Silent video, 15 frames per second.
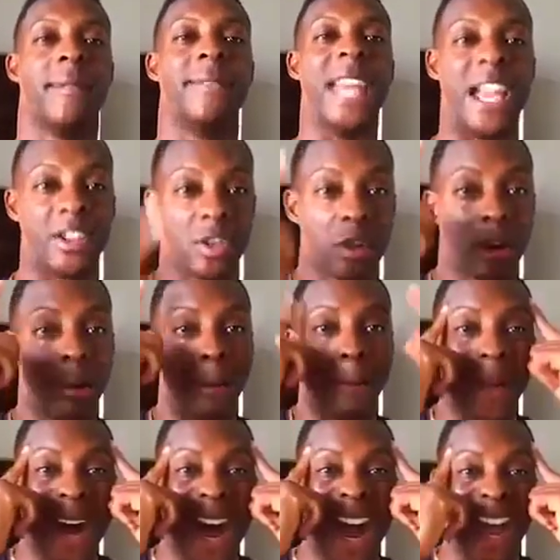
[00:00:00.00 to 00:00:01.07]
that your
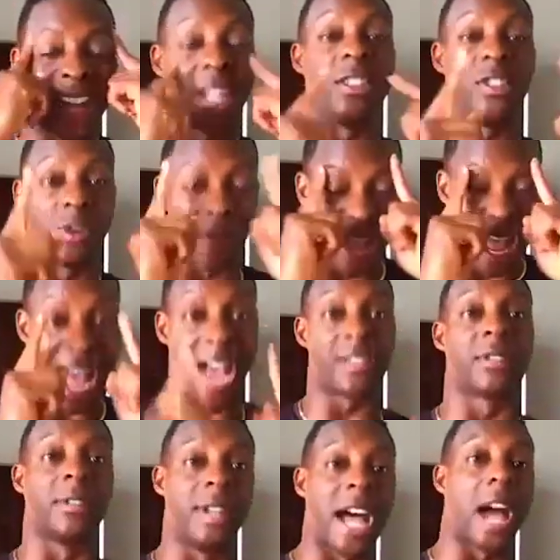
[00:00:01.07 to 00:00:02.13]
mind and your
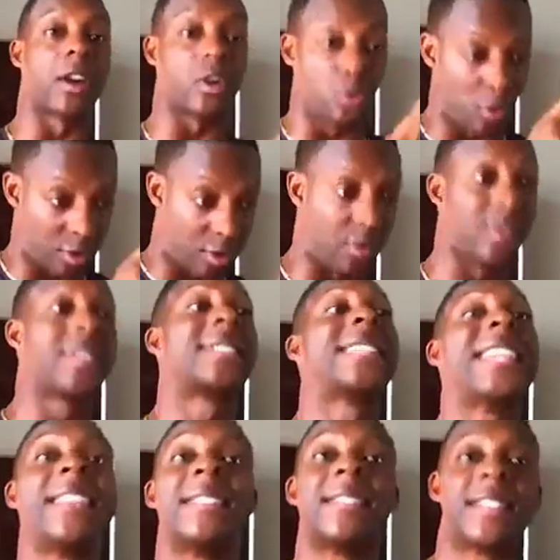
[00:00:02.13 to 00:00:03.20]
eyes are not going to
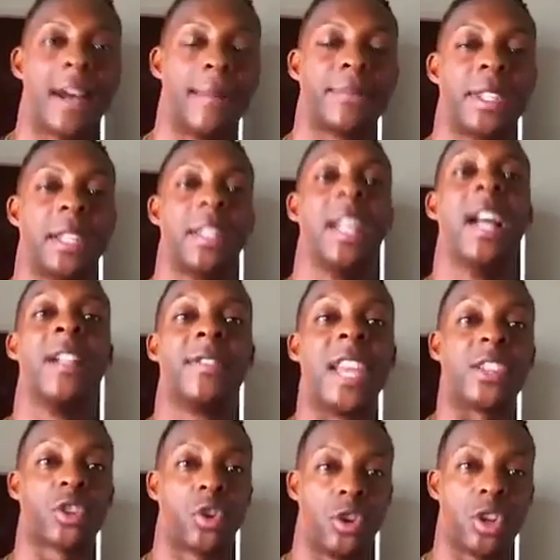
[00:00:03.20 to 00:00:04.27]
see something
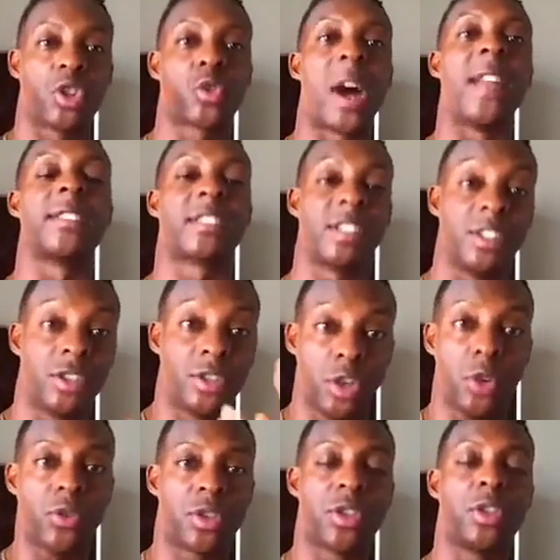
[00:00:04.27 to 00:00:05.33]
that's going to try to
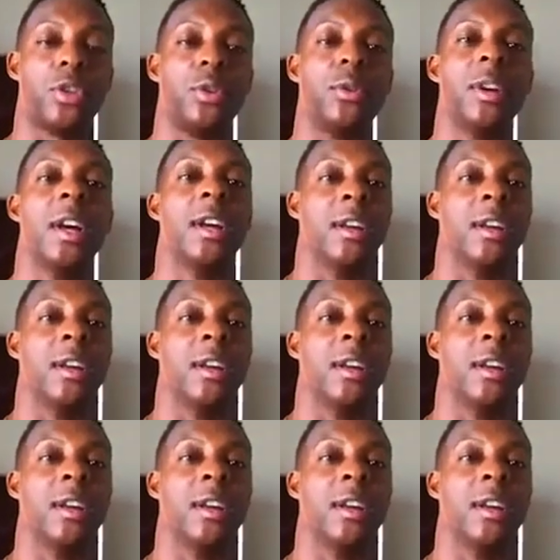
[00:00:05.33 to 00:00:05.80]
seduce you